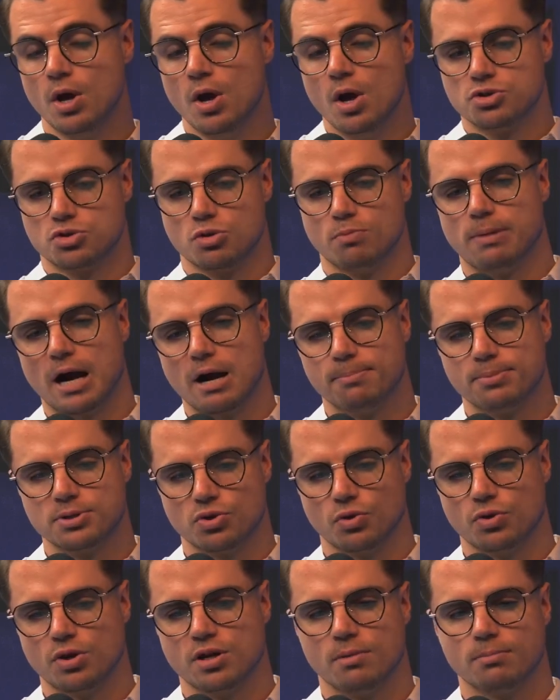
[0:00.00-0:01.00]
So buyer
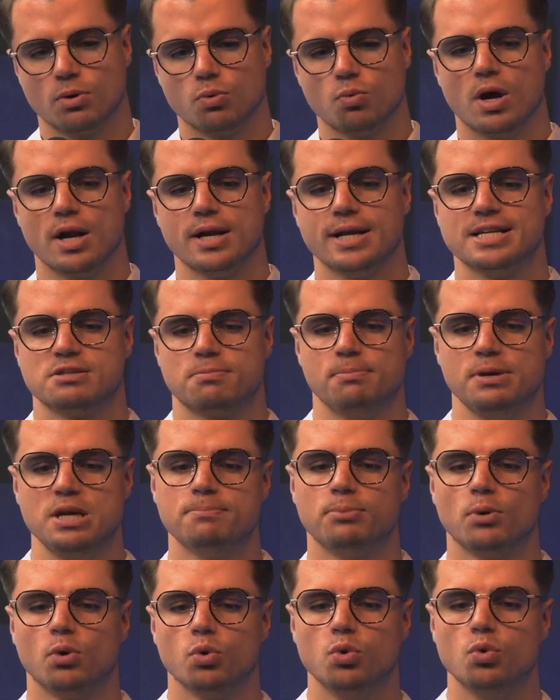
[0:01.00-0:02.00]
persona number one is
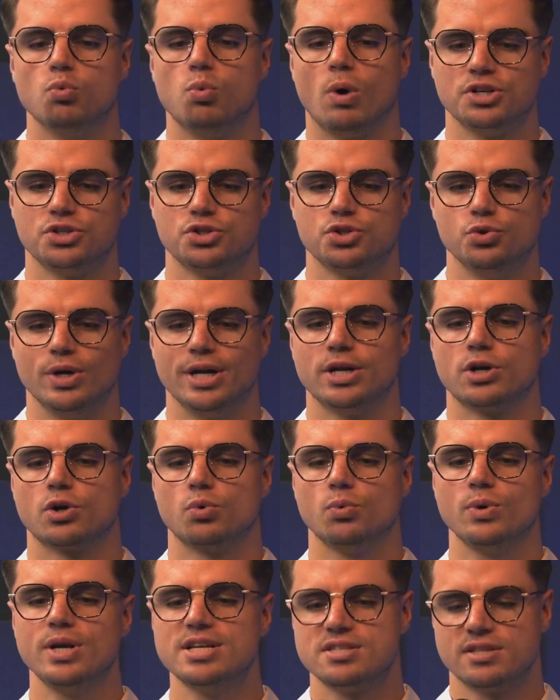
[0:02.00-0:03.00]
people who want to
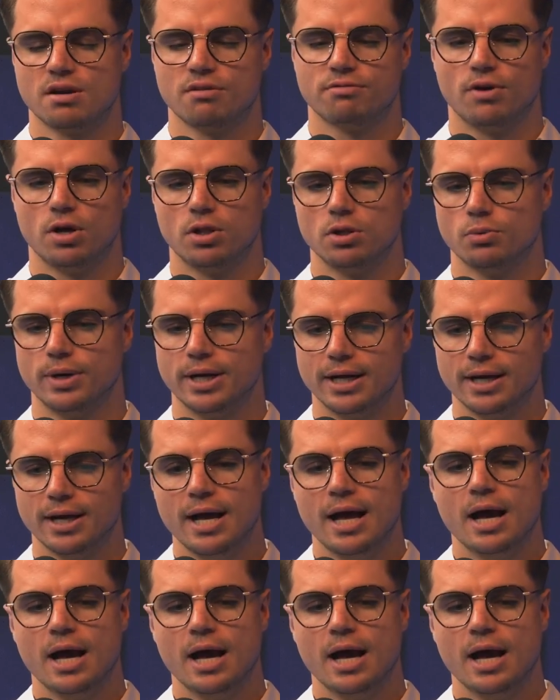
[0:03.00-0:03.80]
increase their following